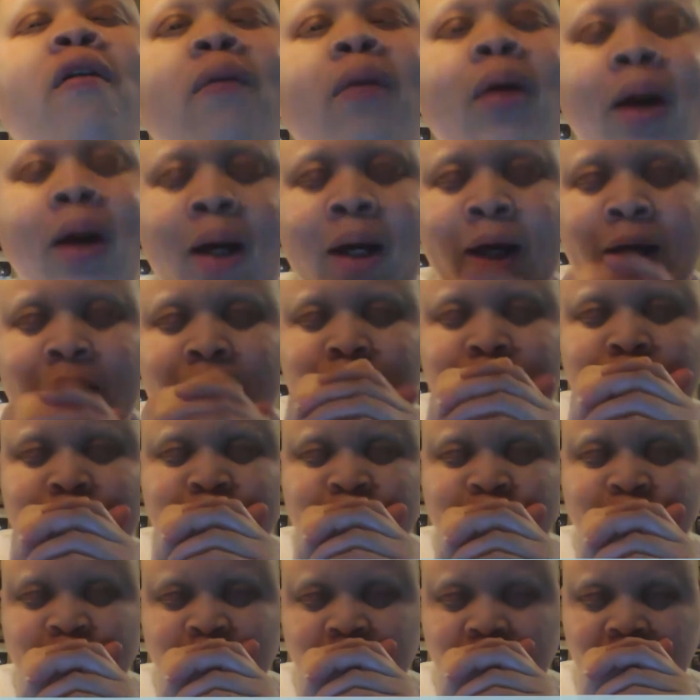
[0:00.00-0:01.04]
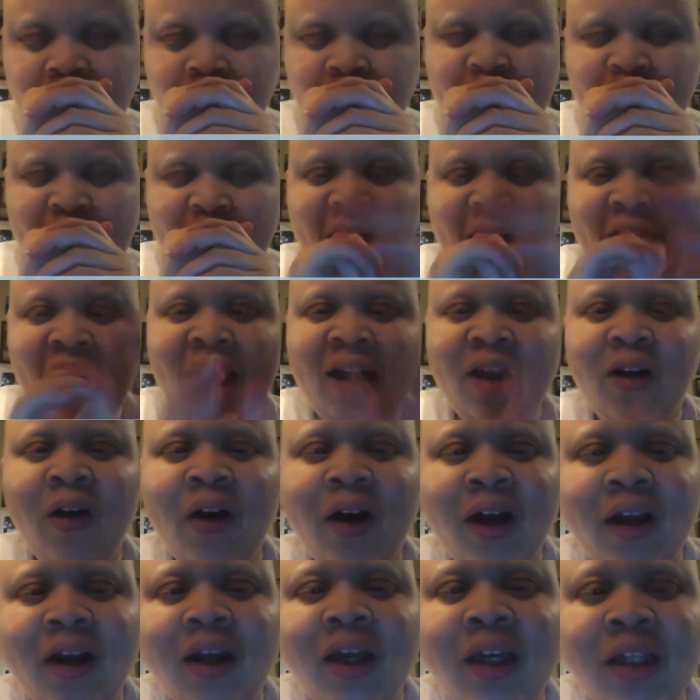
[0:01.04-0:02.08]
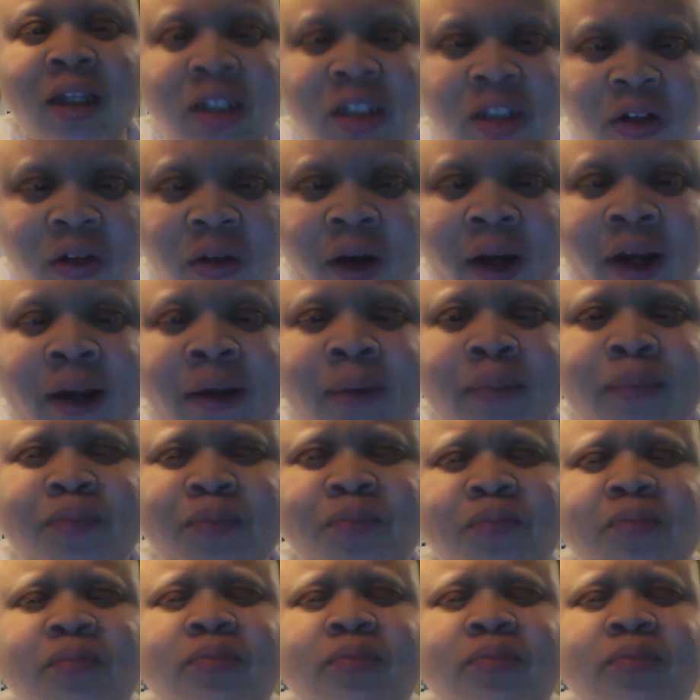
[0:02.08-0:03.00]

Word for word: um, and on instagram